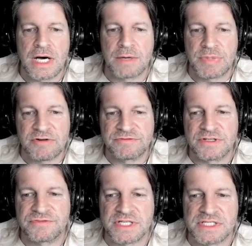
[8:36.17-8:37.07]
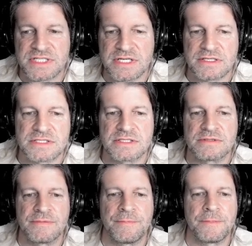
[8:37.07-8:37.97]
Above
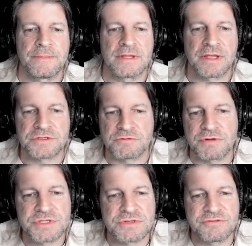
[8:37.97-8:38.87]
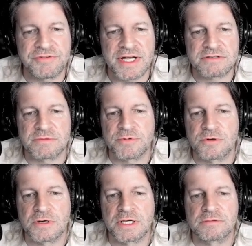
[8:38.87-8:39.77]
56 is original fact
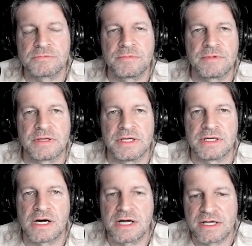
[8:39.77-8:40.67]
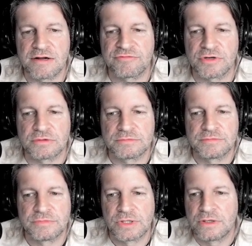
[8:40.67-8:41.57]
reporting and high effort.
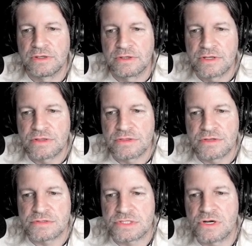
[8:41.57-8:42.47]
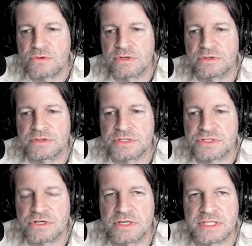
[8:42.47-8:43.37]
There's no one on
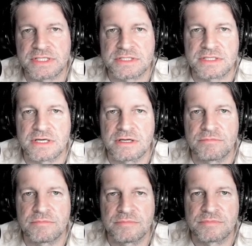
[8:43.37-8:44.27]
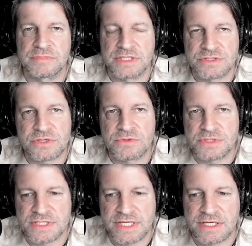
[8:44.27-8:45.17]
this chart at this time that
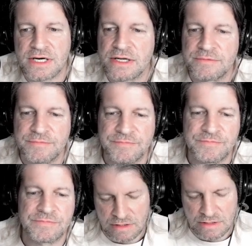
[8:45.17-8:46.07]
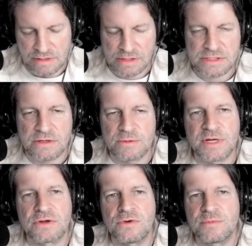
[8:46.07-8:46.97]
scores that high. Let's go to
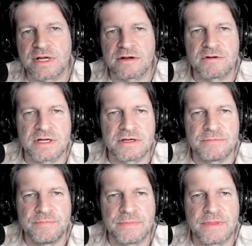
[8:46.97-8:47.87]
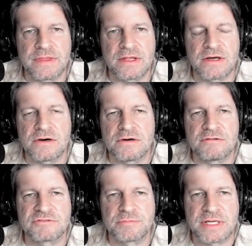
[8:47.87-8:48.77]
my home area
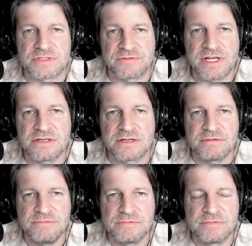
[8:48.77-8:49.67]
of Pennsylvania